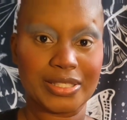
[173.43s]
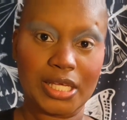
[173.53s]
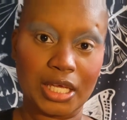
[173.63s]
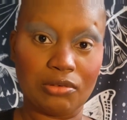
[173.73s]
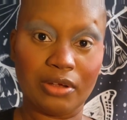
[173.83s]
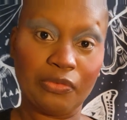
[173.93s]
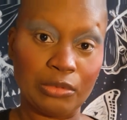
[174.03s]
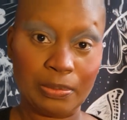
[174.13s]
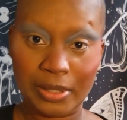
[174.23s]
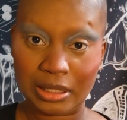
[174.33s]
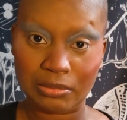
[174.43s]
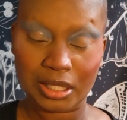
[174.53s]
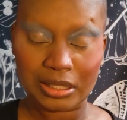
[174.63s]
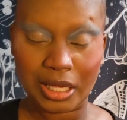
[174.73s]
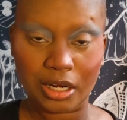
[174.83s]
to take away from the
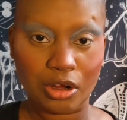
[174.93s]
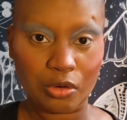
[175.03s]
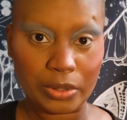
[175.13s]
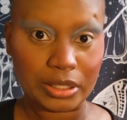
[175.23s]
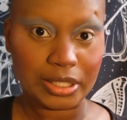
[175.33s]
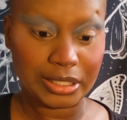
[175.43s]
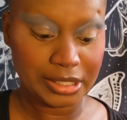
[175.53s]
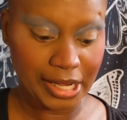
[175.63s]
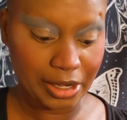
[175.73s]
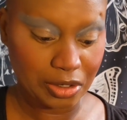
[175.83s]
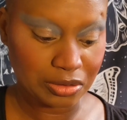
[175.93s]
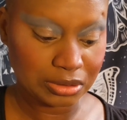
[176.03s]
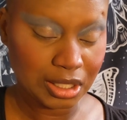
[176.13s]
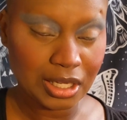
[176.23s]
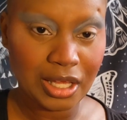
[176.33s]
pigment that I already laid
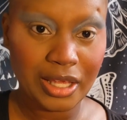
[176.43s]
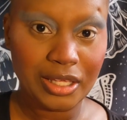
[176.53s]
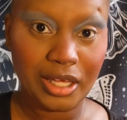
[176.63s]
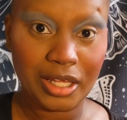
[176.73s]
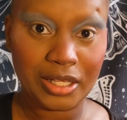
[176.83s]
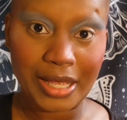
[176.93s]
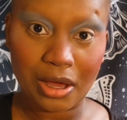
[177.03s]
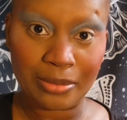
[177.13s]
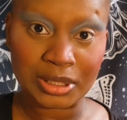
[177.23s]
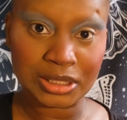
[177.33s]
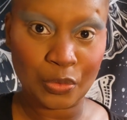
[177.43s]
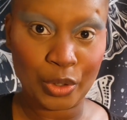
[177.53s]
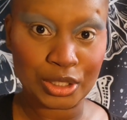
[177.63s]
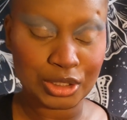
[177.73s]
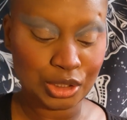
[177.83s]
down and now I'm just
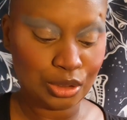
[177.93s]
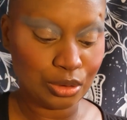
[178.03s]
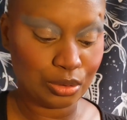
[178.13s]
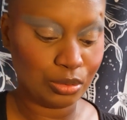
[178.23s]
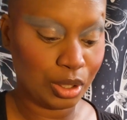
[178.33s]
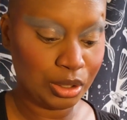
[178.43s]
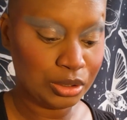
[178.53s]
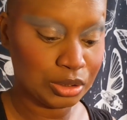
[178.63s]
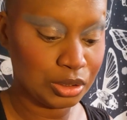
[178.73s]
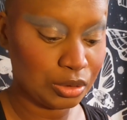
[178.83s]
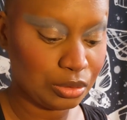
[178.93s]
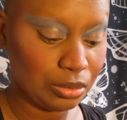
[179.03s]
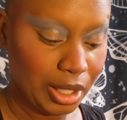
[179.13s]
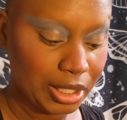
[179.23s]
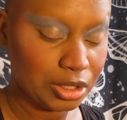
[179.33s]
going to
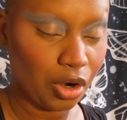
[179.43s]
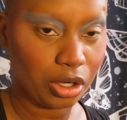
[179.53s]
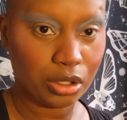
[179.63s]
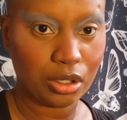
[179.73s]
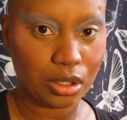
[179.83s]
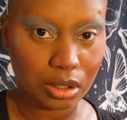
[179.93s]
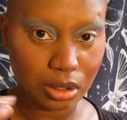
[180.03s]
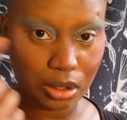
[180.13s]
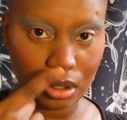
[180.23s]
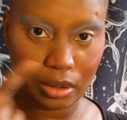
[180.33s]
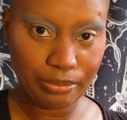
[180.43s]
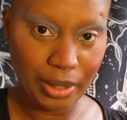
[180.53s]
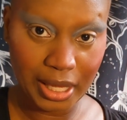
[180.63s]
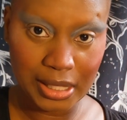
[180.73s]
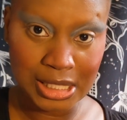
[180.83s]
do a darker
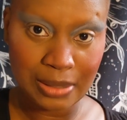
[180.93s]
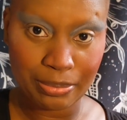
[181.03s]
base,